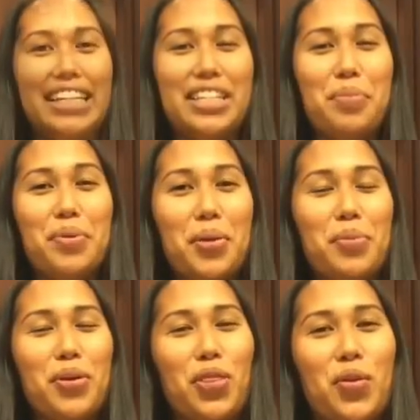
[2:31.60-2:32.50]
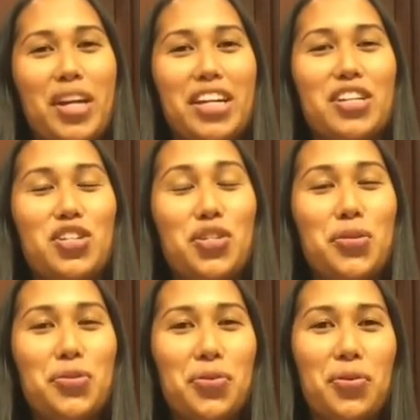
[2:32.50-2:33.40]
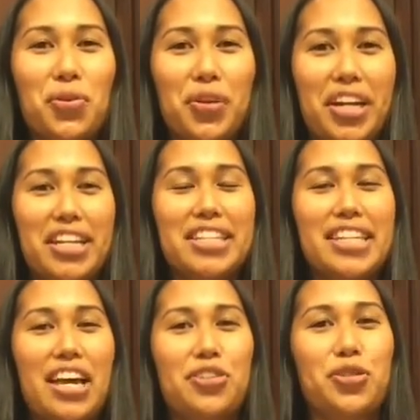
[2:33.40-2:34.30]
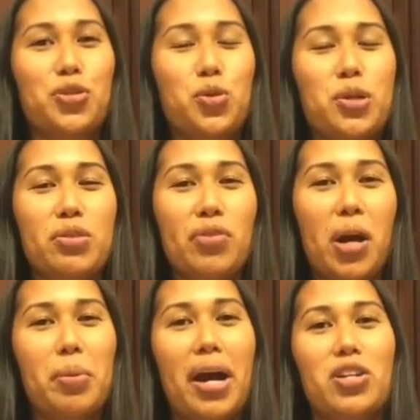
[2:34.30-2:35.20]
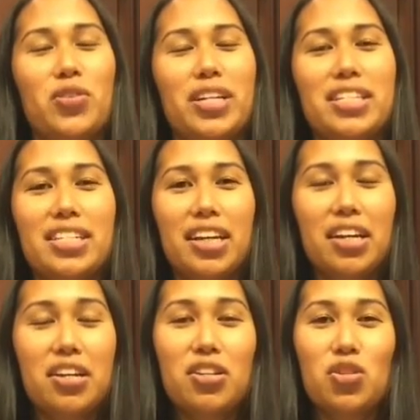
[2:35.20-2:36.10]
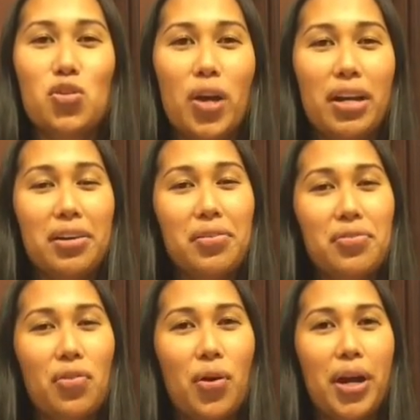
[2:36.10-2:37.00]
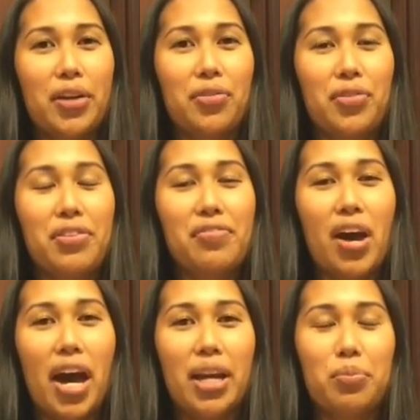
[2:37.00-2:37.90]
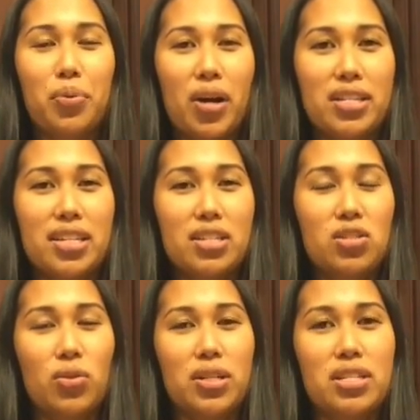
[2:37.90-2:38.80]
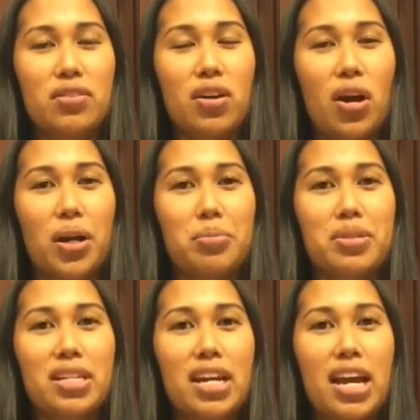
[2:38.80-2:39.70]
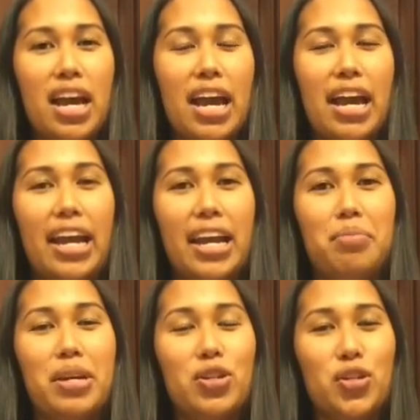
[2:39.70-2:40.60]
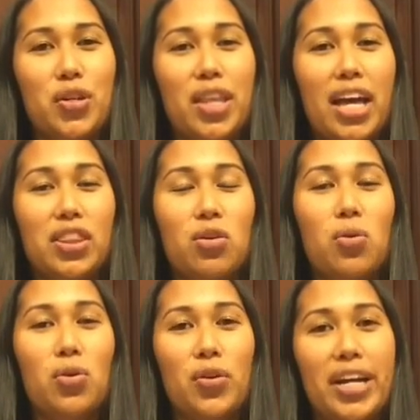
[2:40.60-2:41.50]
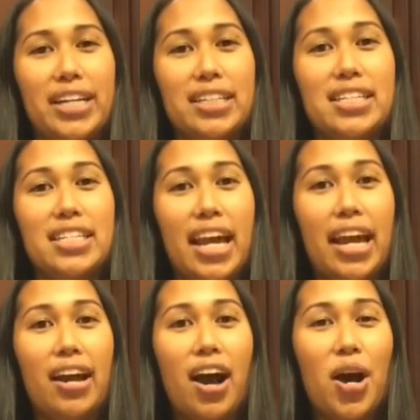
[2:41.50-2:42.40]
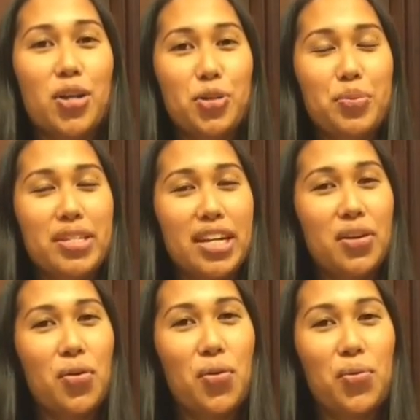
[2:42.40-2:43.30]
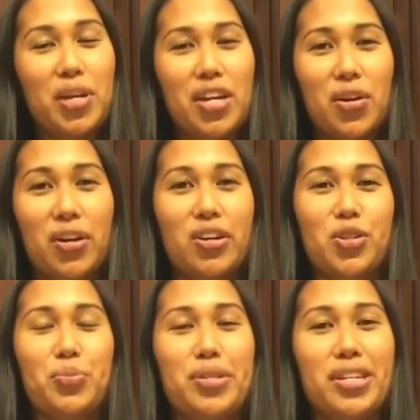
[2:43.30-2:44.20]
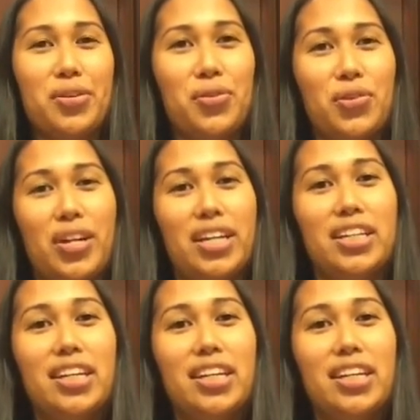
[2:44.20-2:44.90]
Tip number 3, choose whole grains as your source of carbohydrates. Try to avoid refined processed sources of carbs and make sure that the whole grains say 100% whole wheat or 100% whole grain.